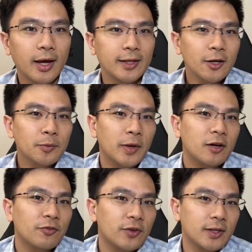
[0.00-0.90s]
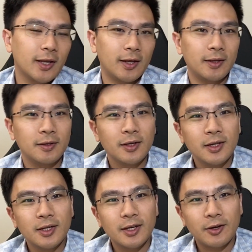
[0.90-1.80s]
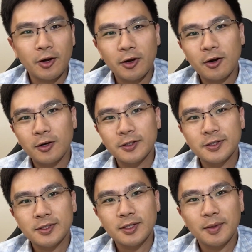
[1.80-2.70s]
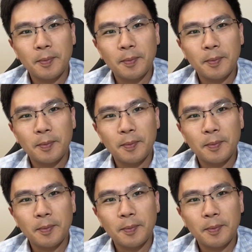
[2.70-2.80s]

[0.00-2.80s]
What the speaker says: Another benefit that credit cards